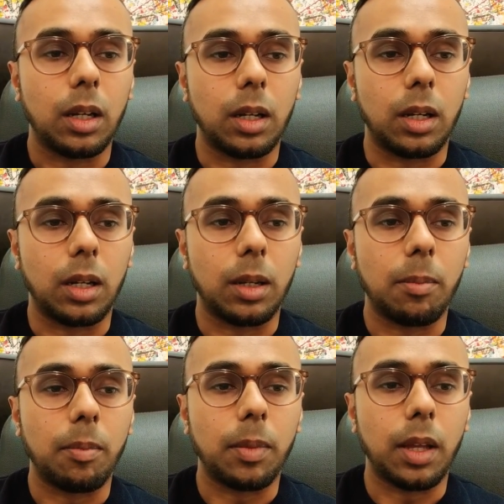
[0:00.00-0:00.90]

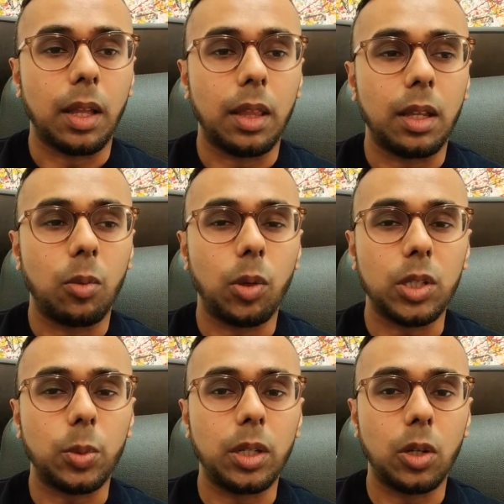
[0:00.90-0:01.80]
And then
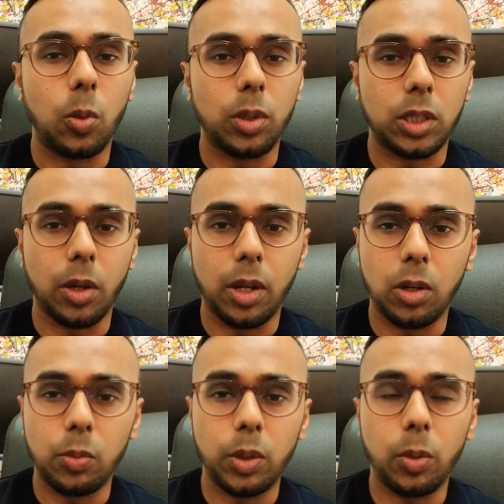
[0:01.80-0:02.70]
once we know what's going
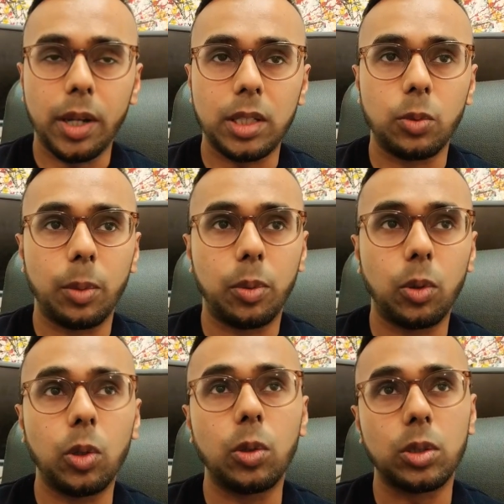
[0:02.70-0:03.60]
on, we write a
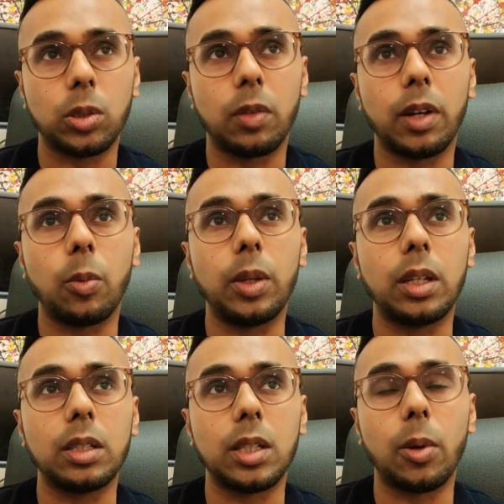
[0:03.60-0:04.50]
report so that we
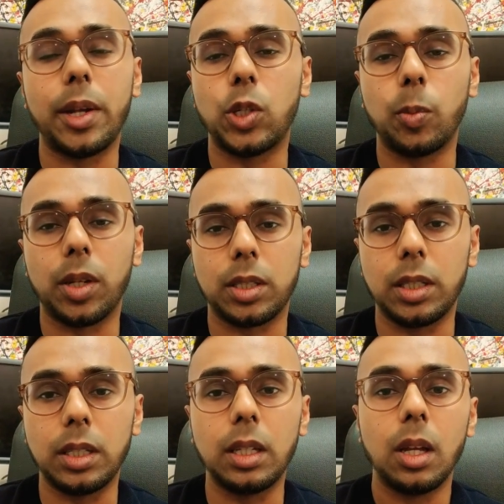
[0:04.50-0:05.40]
can tell
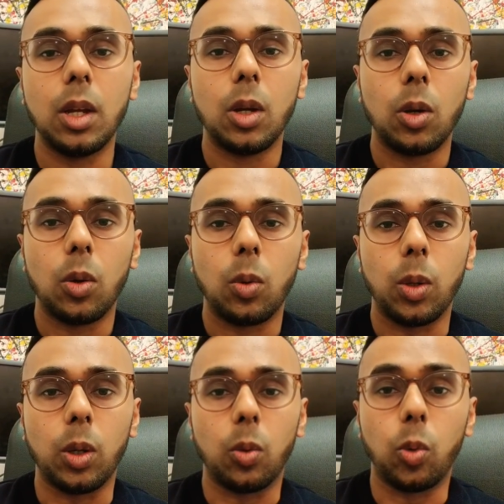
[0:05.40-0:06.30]
HMRC,
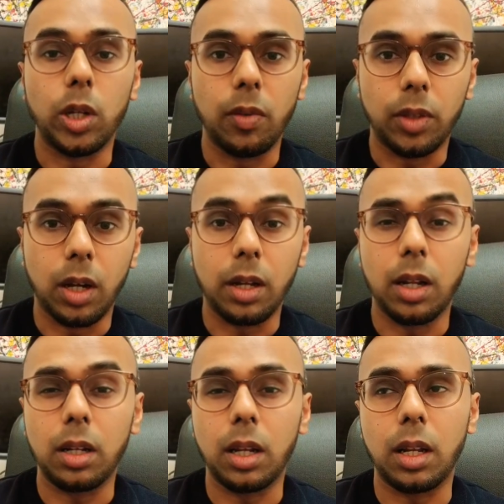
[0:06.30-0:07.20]
what you've done,
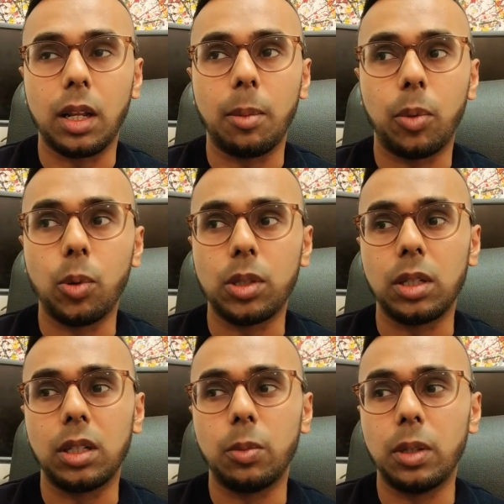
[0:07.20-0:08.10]
and
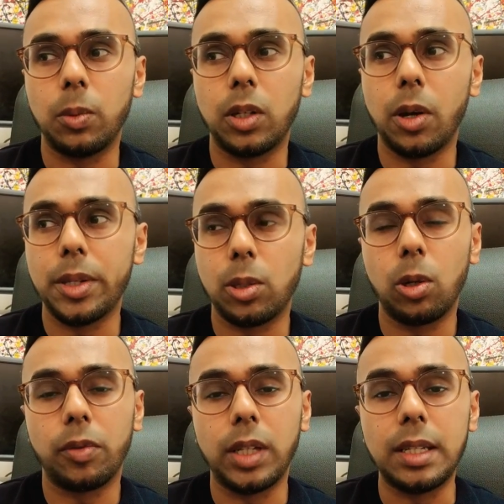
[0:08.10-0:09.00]
importantly, we go into a
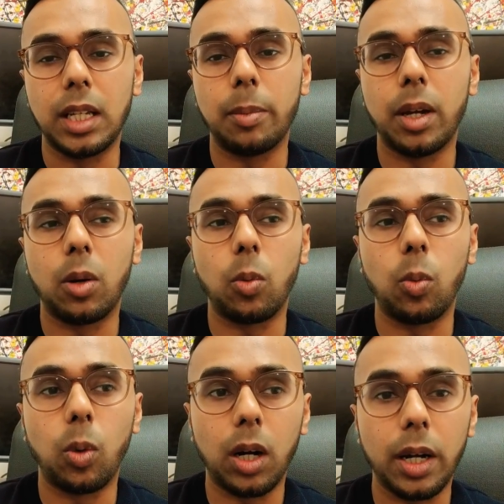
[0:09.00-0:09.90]
lot of detail about
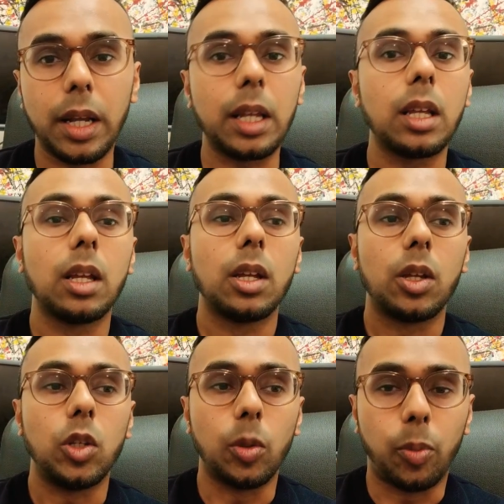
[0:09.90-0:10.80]
why
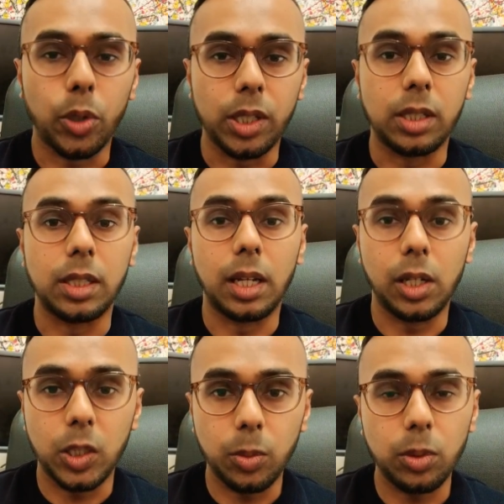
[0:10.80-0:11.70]
your project is
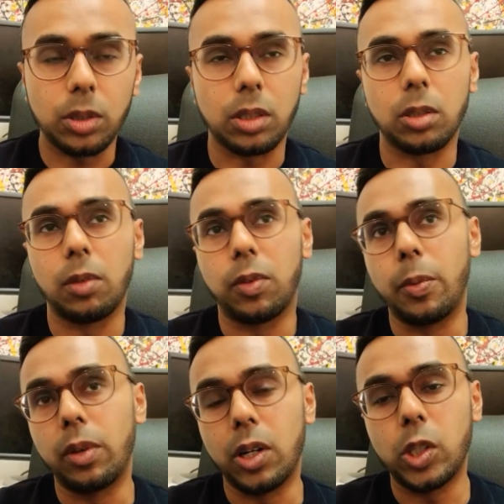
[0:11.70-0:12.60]
eligible. So far
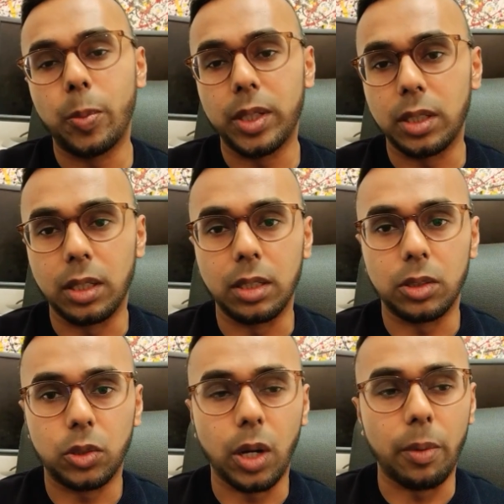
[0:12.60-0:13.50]
we've got 100%
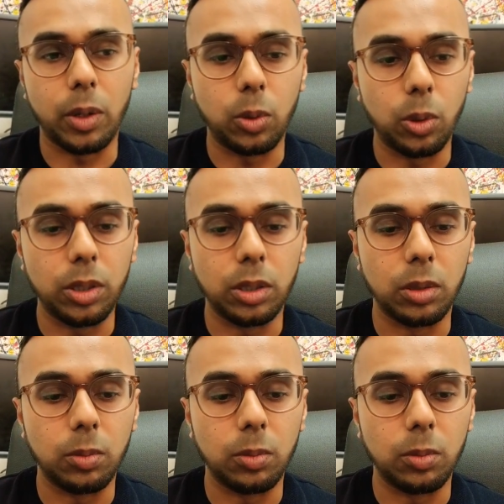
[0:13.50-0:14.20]
track record.